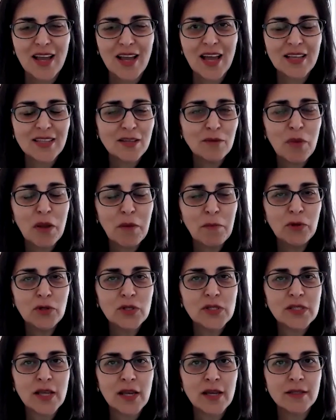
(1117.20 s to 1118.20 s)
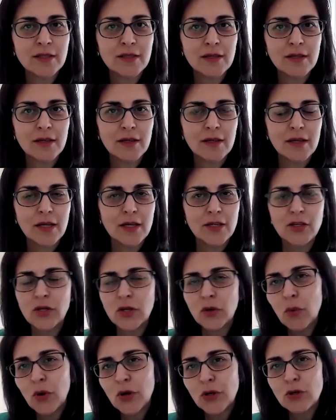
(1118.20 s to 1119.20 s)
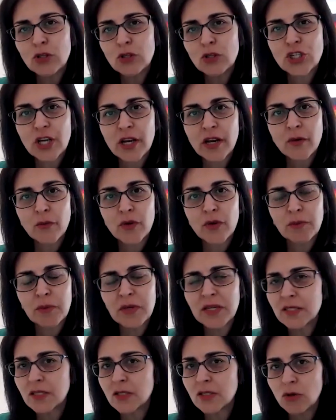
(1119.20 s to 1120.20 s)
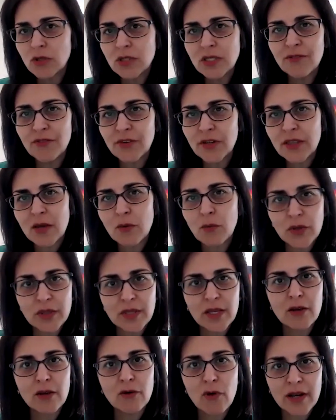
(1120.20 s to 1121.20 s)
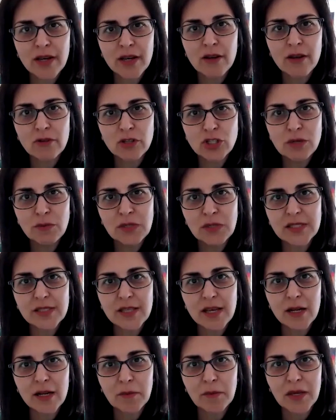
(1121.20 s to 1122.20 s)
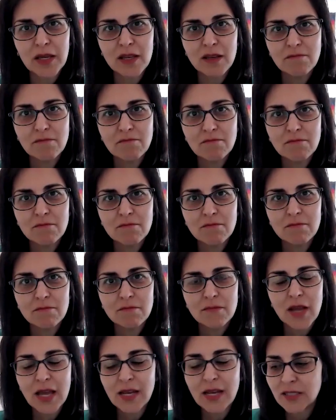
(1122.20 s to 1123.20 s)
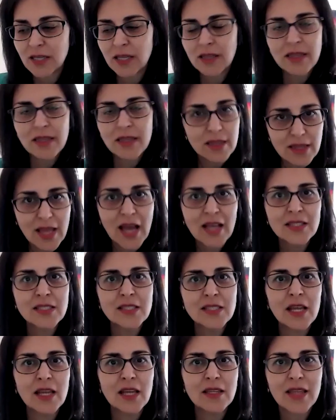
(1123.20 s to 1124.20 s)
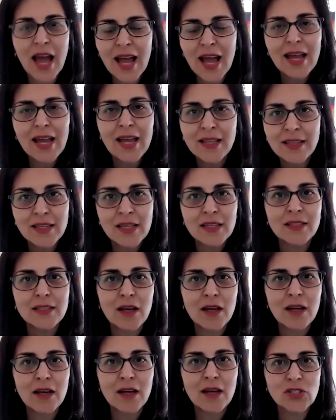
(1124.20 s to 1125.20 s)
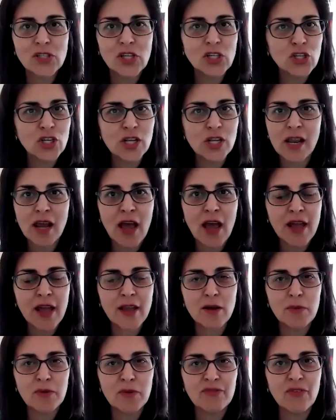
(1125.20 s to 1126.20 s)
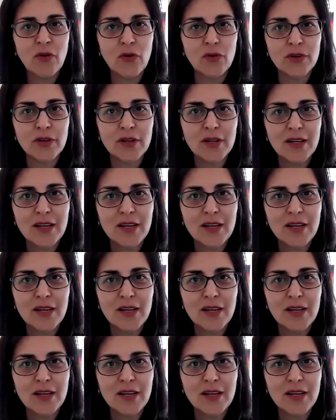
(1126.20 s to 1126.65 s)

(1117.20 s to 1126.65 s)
And the member said, what you're sharing with me is no different than what the Iranian regime is telling me. And he said, that ended the conversation, and I hang up the phone.